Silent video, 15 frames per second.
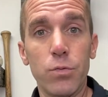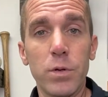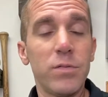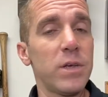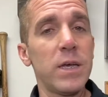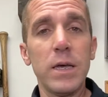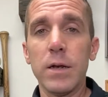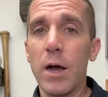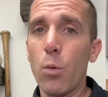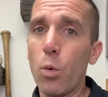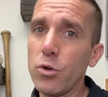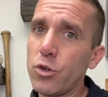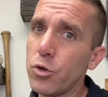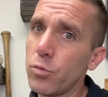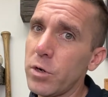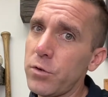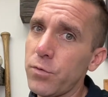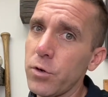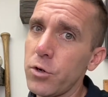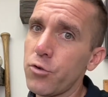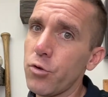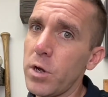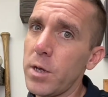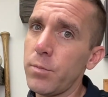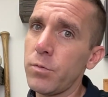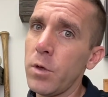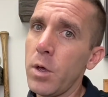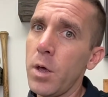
Because again, I want you to reach for your dreams,